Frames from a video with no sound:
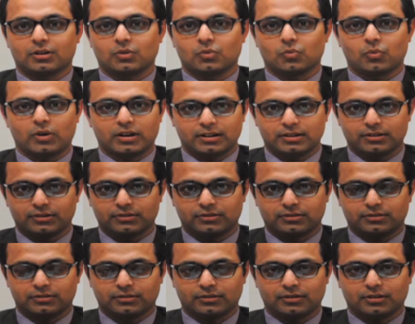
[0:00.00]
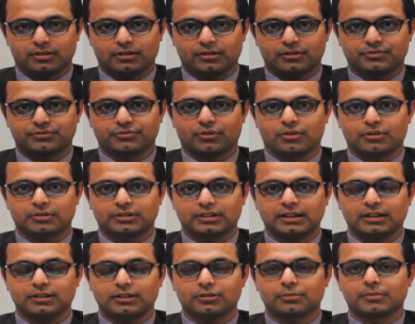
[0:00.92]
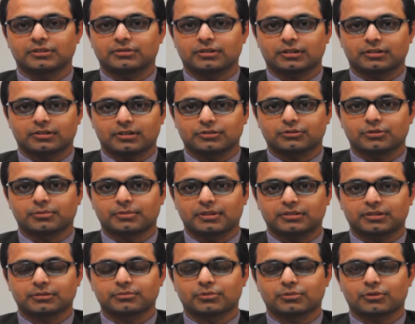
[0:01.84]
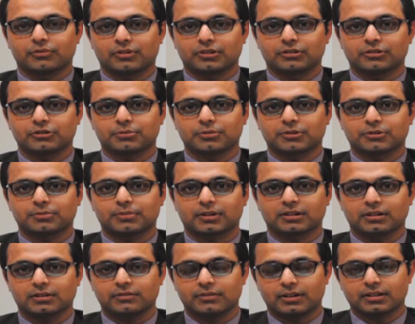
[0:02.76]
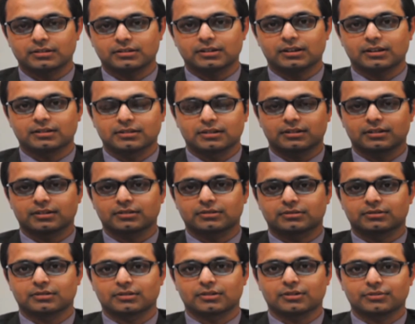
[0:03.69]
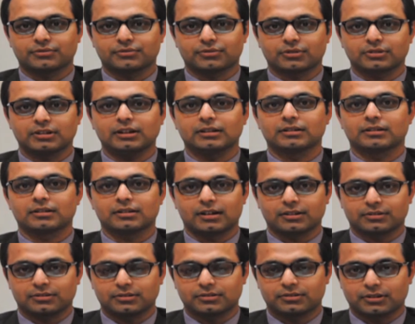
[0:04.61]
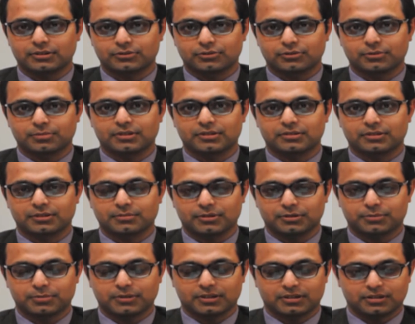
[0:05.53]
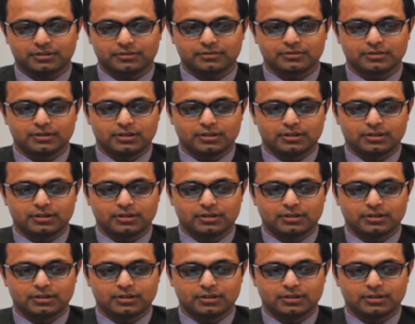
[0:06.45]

One is for the domestic transfer pricing provisions perspective, and the other is for the international transfer pricing perspective.